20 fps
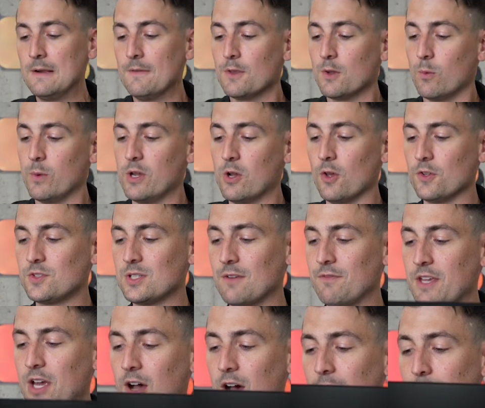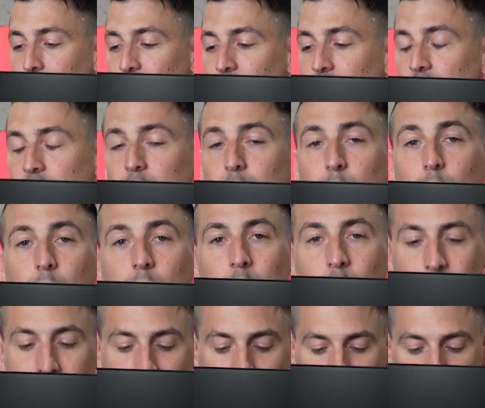We also have the option to
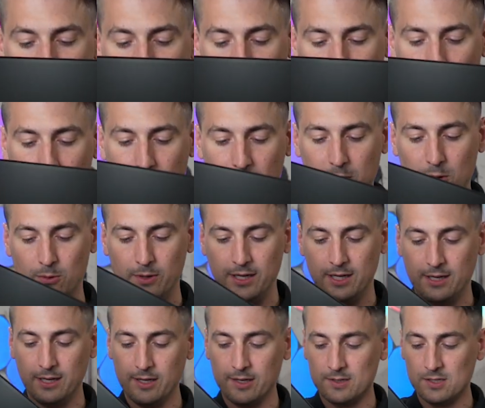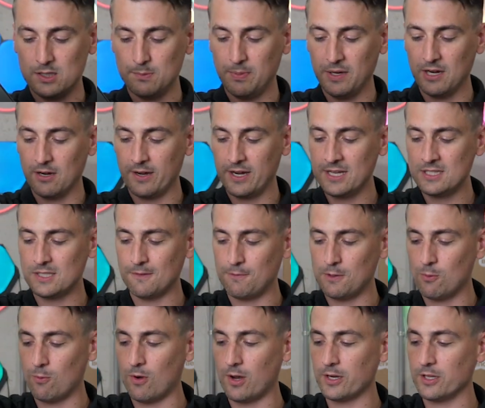rotate our viewing experience. If you
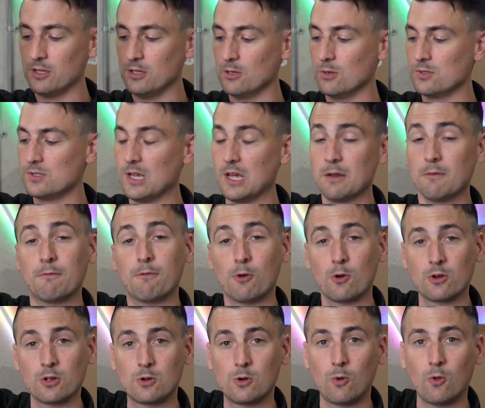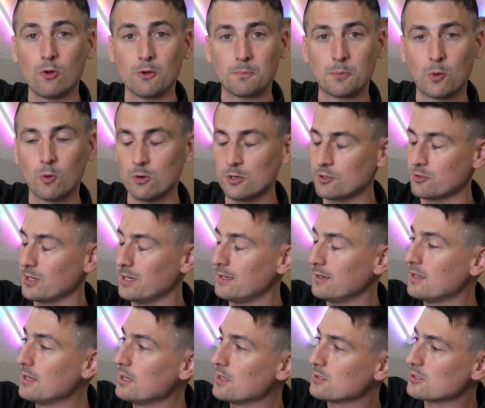want to use a vertical or portrait
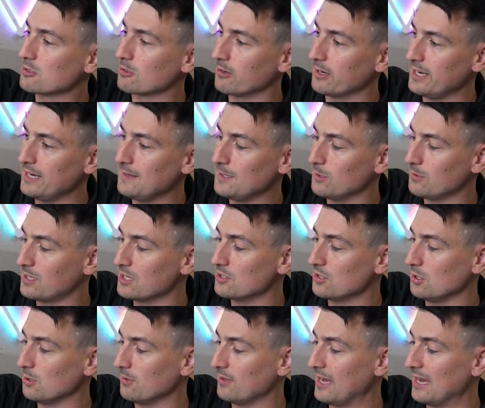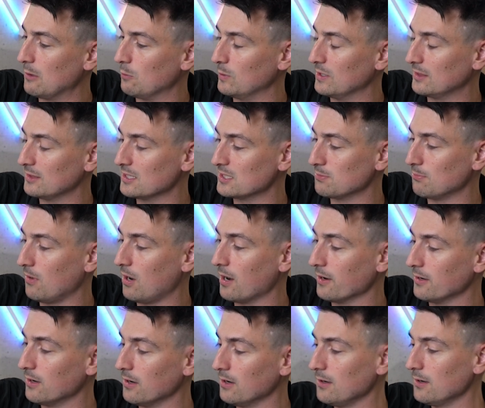screen, you can do that with this
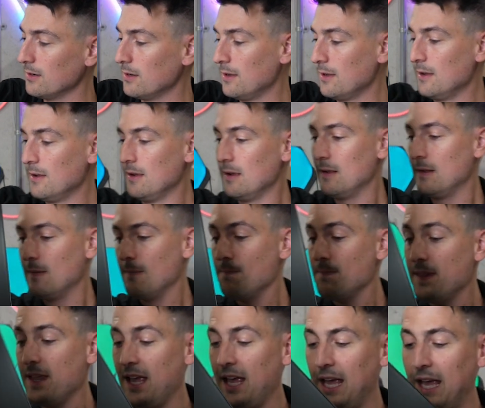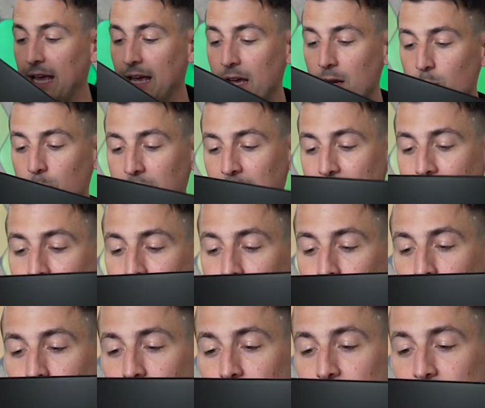monitor. And we have
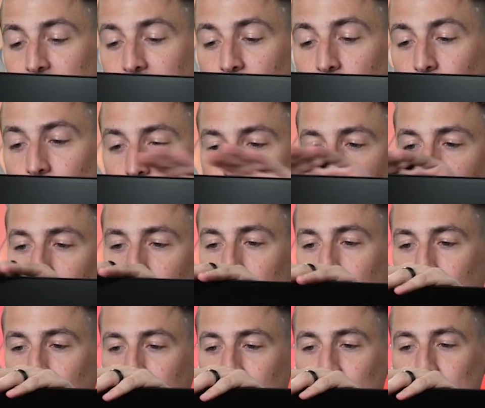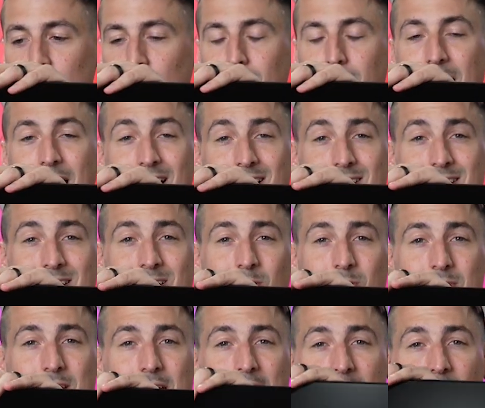tilt. There's our max tilt
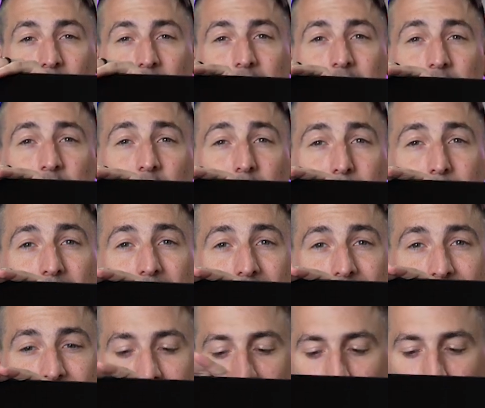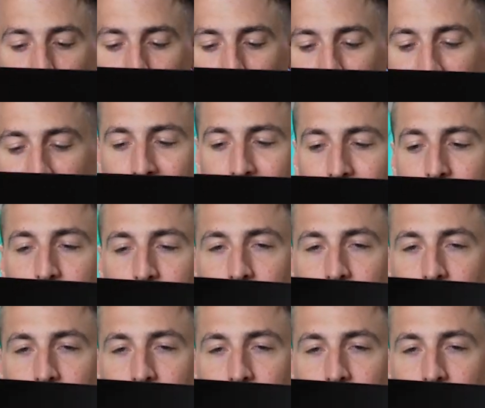down. Here's our max tilt back.